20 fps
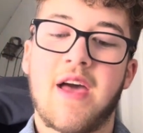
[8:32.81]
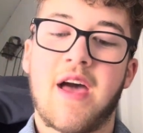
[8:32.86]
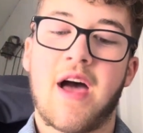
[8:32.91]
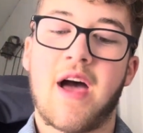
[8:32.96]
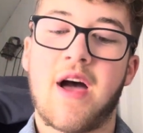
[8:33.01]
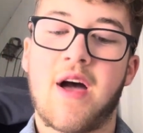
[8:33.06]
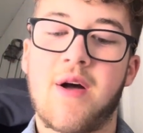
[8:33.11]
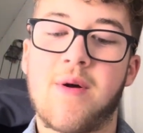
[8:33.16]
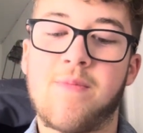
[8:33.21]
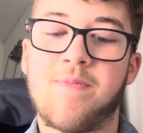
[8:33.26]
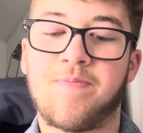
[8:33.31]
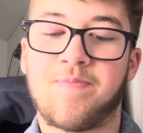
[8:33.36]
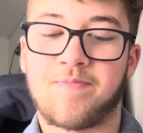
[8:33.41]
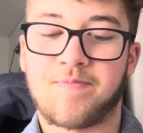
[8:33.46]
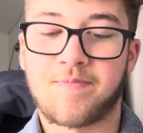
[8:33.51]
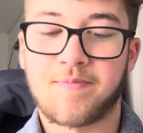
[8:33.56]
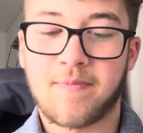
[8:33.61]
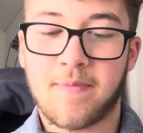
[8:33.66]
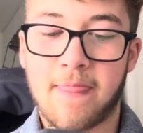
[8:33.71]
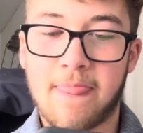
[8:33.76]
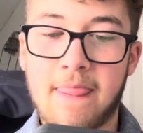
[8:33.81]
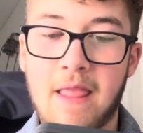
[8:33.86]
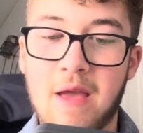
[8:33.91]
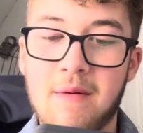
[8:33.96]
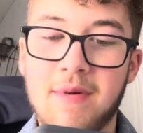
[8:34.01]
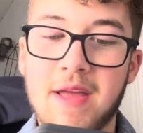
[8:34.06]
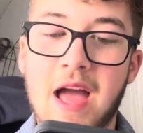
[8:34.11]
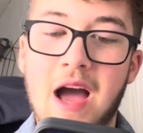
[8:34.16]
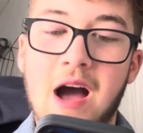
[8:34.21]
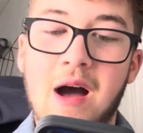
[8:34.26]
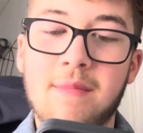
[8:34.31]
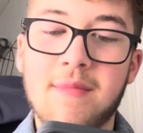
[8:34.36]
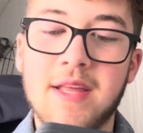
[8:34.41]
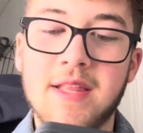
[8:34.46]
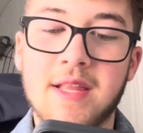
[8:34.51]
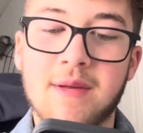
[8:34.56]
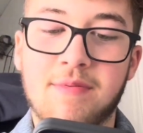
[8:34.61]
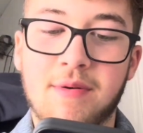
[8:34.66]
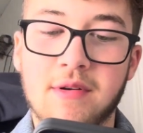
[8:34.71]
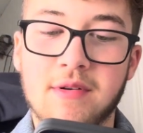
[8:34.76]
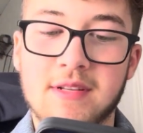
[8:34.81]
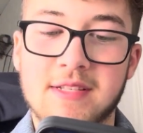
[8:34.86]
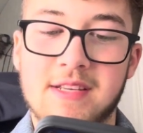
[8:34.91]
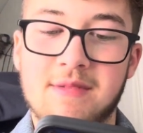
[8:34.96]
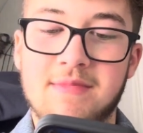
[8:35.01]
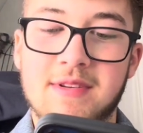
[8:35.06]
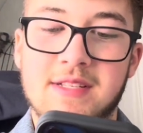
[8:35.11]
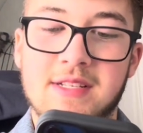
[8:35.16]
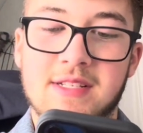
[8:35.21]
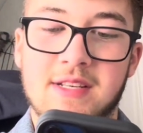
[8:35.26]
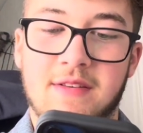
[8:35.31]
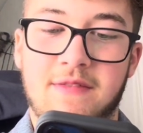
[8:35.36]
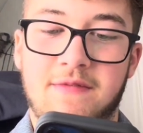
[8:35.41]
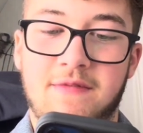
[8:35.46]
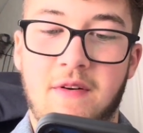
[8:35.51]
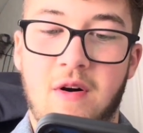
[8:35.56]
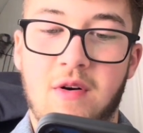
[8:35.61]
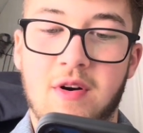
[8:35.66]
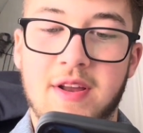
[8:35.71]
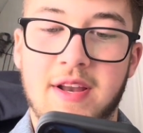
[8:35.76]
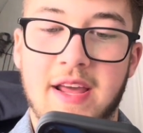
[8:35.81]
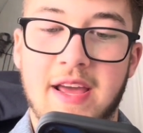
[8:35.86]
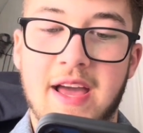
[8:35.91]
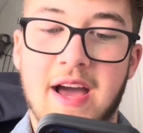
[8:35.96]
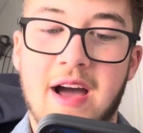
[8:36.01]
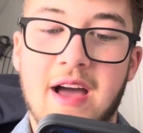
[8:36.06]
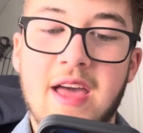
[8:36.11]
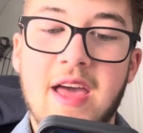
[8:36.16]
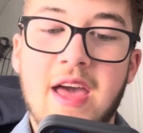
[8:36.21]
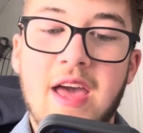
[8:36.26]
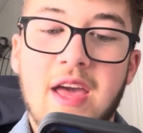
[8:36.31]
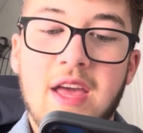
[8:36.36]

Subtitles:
But yeah, I mean, the product images are fine here.